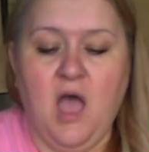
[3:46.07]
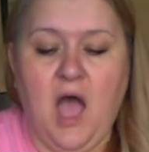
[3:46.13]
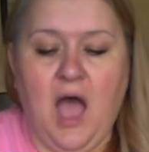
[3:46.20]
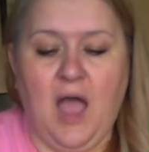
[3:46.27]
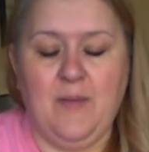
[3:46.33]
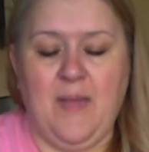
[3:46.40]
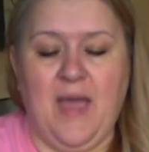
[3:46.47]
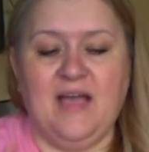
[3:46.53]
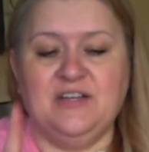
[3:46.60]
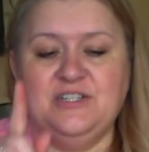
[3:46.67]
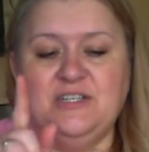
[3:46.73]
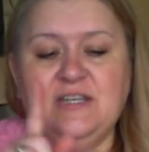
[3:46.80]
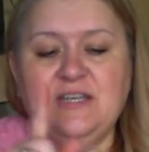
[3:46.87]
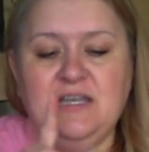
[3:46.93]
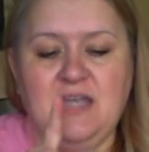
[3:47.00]
I'm
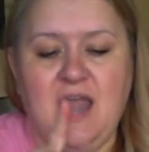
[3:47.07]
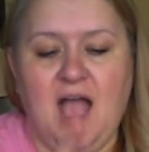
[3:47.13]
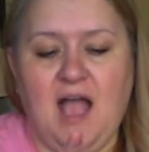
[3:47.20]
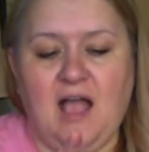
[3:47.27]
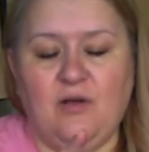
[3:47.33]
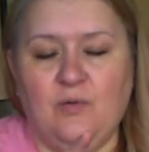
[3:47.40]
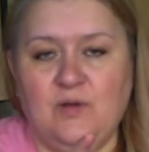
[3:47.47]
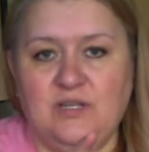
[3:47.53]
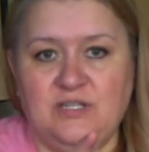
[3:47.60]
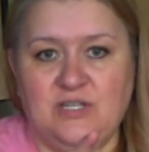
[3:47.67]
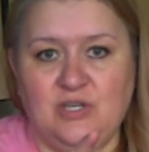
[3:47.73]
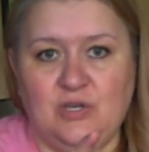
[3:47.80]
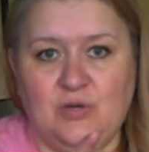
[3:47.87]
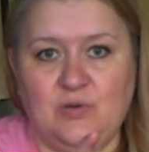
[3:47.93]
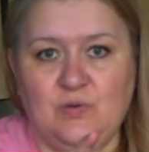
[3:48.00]
actually not going to
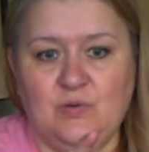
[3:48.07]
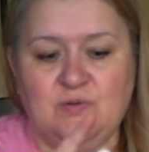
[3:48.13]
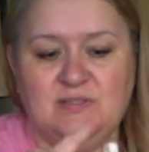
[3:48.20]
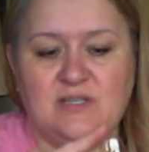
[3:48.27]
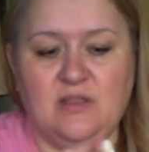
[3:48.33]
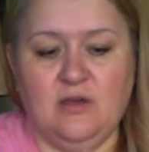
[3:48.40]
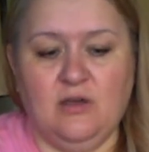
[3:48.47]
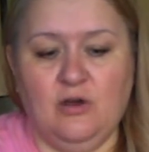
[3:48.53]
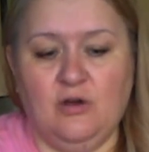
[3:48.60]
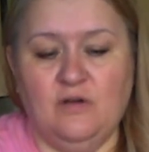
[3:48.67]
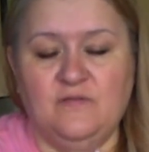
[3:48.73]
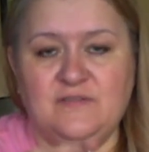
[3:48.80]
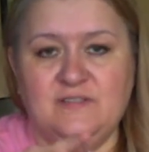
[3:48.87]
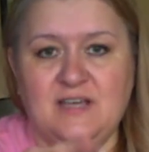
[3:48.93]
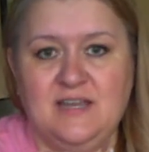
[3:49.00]
use the
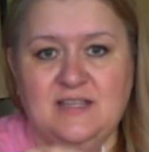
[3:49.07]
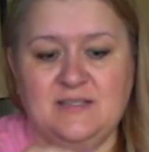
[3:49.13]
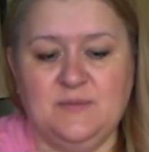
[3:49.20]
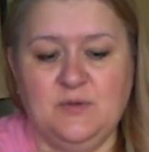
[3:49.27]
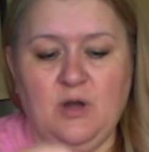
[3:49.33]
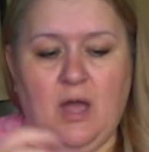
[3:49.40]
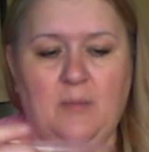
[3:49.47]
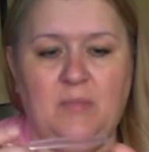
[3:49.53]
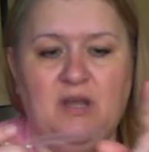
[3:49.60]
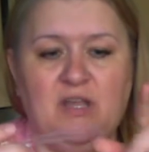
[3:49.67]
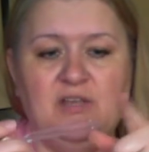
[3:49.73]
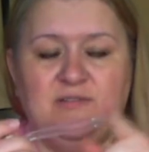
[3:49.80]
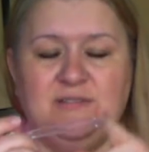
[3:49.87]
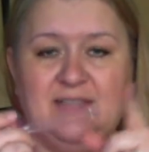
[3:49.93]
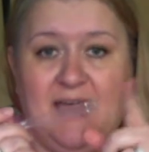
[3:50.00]
curved side of the spoon. I'm going
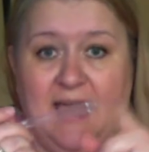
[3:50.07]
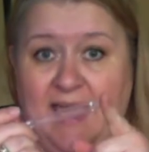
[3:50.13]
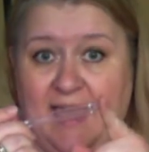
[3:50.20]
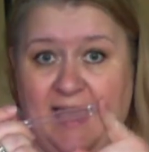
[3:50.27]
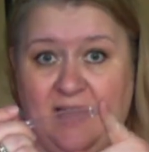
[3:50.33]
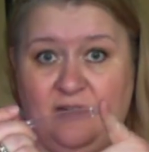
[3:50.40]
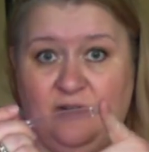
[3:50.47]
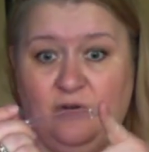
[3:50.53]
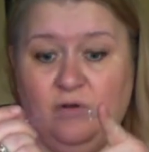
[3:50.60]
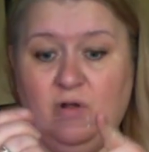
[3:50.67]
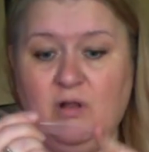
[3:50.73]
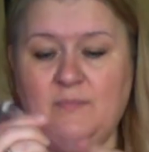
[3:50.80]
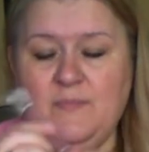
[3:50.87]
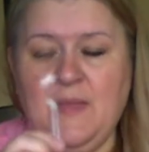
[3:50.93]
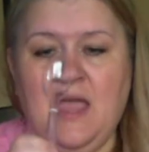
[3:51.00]
to use the
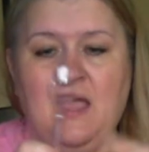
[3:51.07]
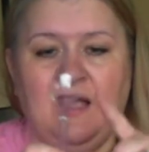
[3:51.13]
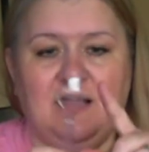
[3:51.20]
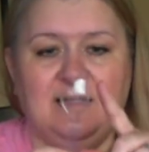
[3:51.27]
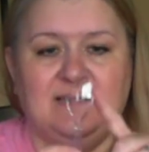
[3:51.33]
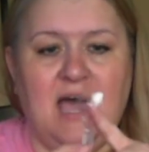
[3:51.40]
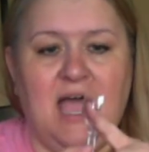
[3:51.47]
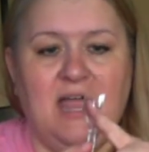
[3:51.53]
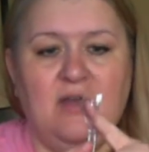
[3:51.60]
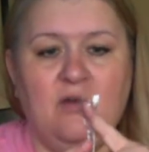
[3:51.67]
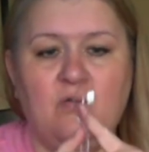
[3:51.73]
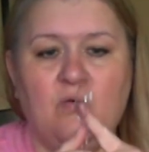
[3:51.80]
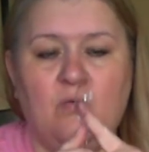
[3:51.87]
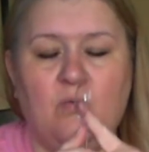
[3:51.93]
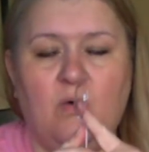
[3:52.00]
handle, because I
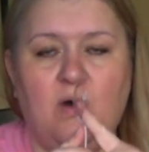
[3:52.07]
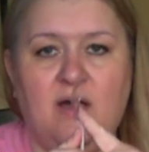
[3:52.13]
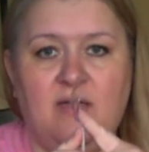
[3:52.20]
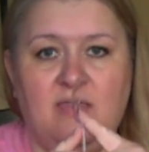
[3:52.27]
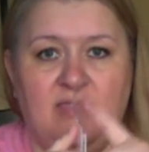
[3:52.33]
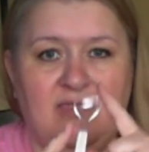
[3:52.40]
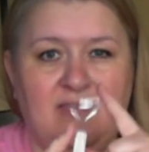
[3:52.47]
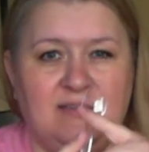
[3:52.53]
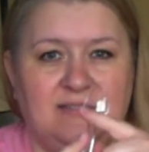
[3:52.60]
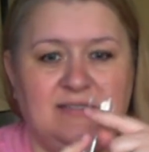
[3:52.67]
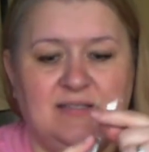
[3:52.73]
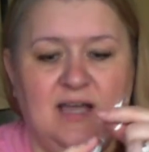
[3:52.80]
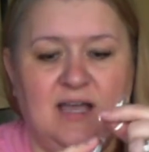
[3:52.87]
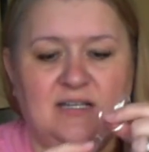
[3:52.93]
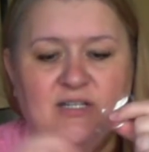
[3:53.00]
don't want this
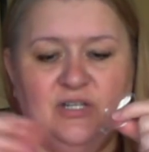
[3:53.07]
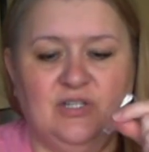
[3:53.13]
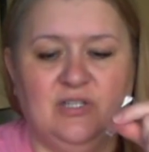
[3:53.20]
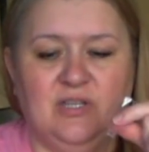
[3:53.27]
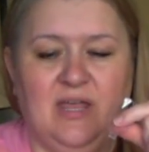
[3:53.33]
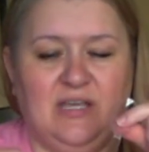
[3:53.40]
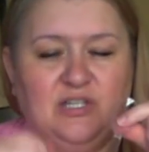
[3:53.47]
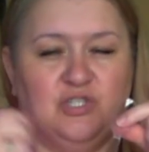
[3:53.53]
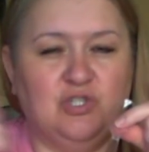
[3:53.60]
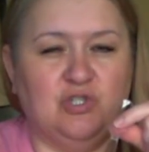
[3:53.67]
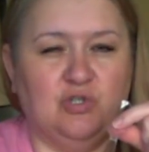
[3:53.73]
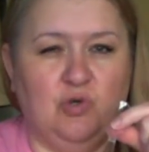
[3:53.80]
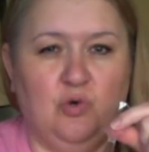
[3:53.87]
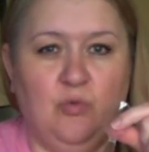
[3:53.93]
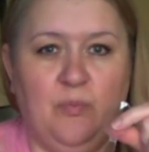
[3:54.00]
side to like
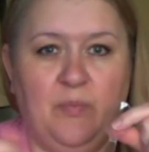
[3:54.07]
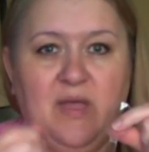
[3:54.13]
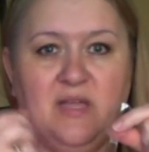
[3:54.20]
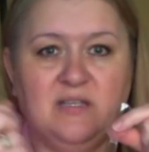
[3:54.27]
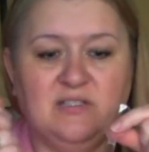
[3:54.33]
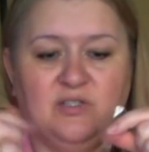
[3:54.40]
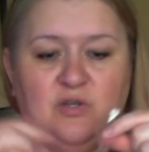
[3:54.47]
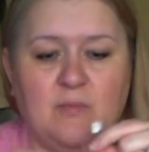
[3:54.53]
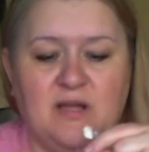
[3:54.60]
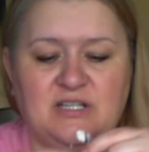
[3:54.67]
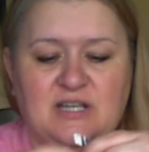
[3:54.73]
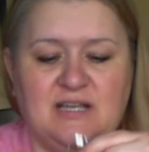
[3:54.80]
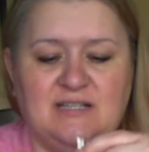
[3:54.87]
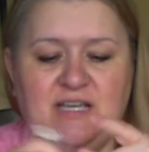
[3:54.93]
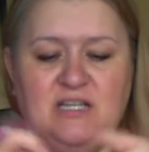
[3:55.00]
scoop it so
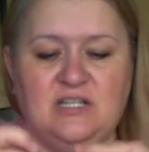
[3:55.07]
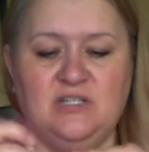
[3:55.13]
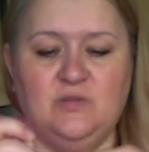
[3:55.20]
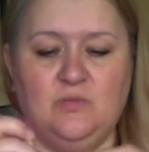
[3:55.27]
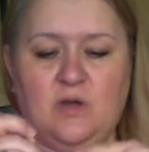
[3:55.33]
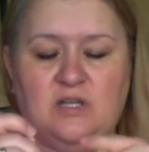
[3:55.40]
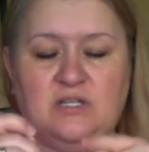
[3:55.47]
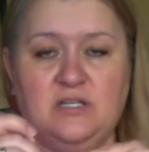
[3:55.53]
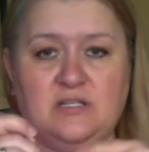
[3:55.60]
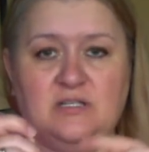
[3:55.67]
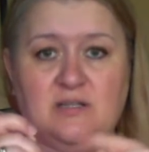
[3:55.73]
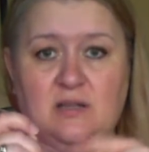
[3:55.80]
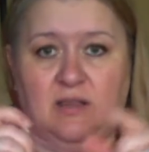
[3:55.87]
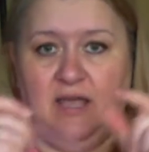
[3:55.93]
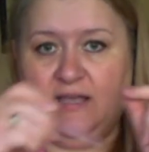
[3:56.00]
much as I just want
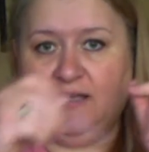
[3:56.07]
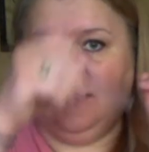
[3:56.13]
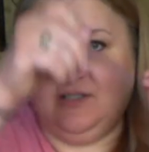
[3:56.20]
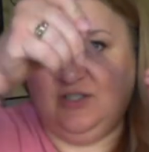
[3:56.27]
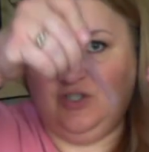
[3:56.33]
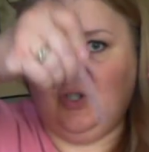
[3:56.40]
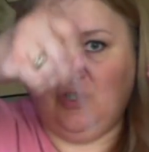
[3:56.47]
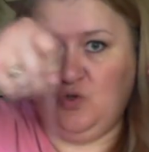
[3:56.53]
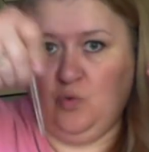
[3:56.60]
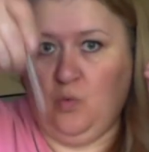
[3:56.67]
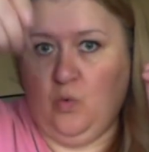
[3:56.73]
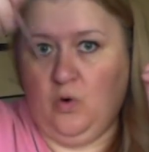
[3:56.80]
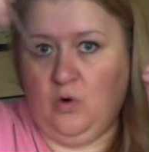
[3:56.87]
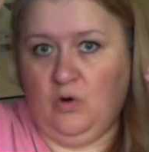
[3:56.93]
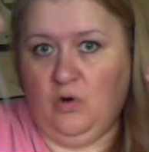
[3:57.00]
to like
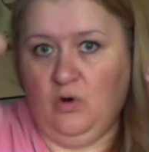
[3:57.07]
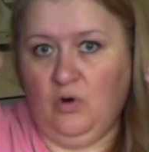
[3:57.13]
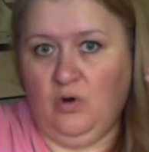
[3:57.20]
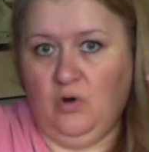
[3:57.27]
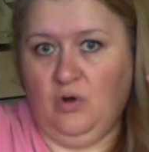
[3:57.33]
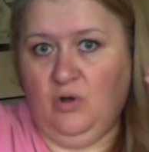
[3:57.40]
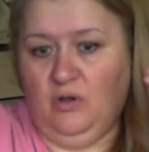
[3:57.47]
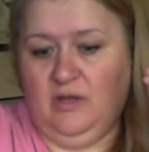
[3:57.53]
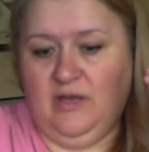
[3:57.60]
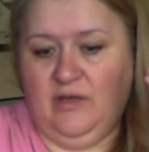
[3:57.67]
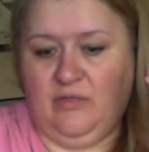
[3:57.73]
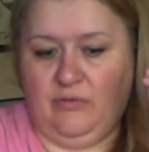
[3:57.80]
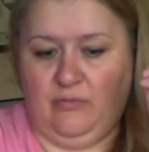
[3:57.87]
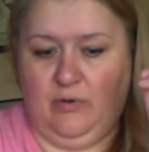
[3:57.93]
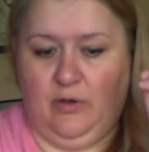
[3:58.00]
swirl
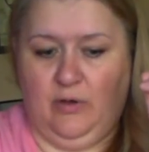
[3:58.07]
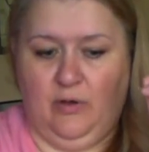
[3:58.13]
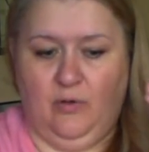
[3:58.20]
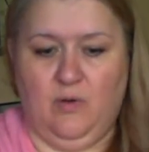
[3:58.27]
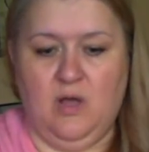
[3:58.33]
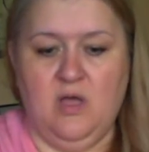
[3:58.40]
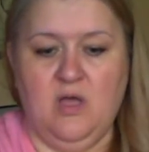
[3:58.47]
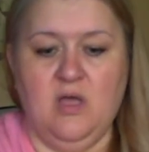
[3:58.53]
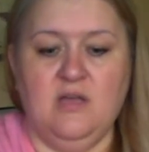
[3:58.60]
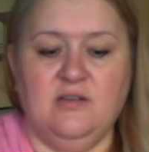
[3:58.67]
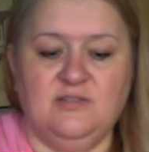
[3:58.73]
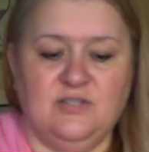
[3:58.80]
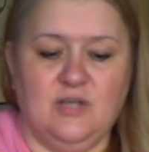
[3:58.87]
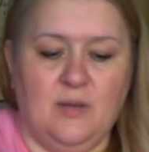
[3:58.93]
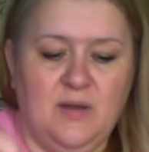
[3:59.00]
it through.
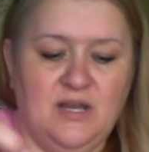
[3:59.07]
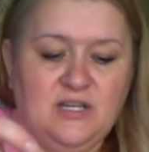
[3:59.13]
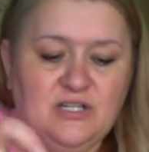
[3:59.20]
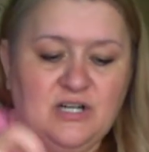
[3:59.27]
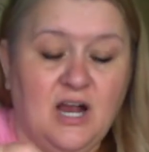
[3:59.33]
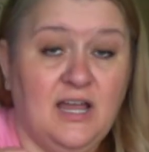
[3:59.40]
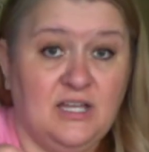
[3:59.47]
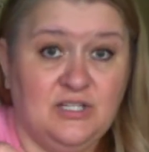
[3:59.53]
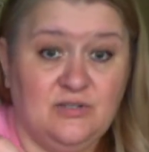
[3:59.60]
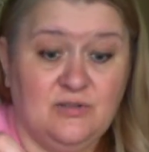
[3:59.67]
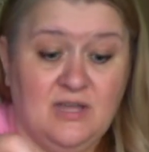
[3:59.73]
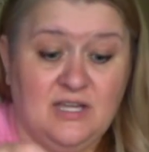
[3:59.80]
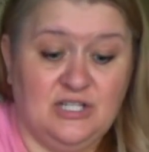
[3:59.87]
So I'm going to try and do that